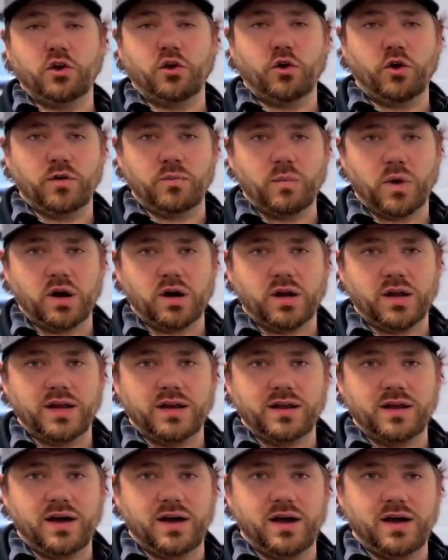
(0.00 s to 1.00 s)
current market,
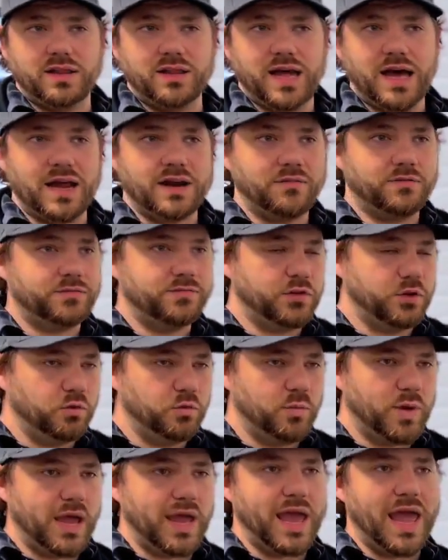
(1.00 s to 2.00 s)
a lot of you
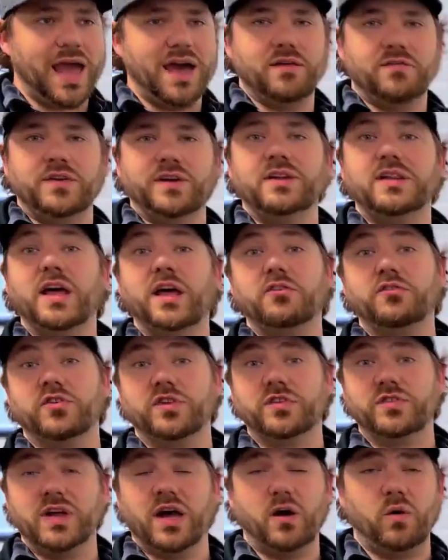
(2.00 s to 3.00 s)
may have an electric
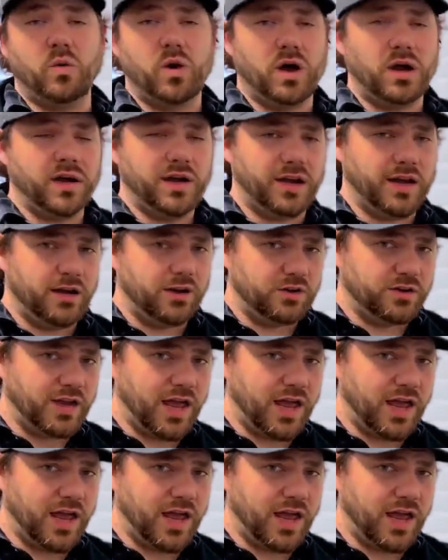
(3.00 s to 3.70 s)
style water heater,